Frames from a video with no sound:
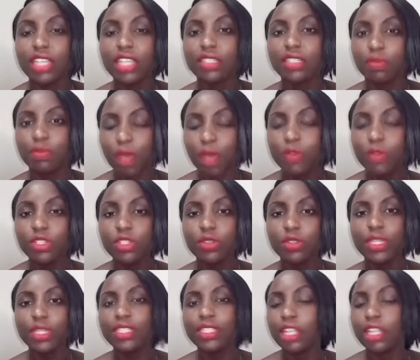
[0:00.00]

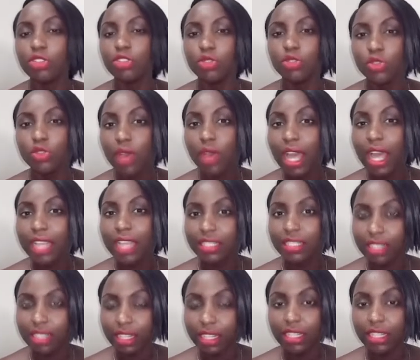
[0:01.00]
boundaries and also high
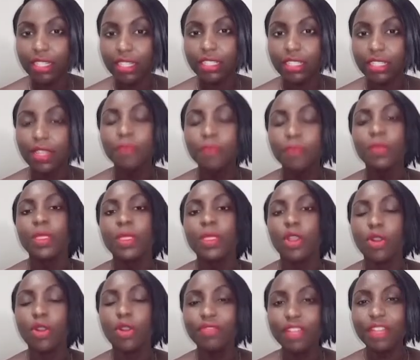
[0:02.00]
standards
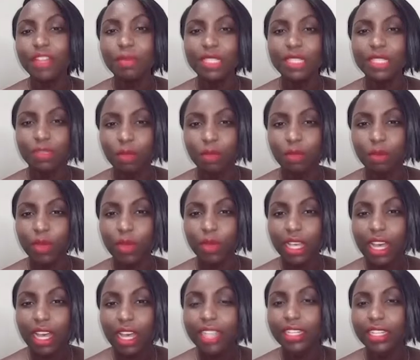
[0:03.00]
of limits people
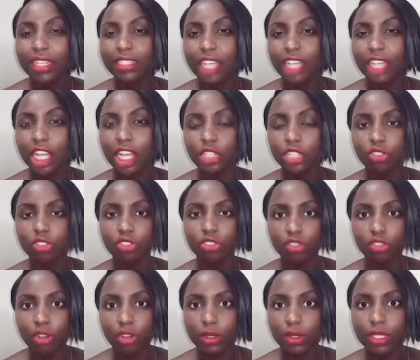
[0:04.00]
can and cannot
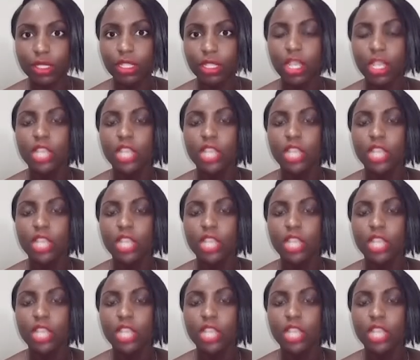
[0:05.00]
cross.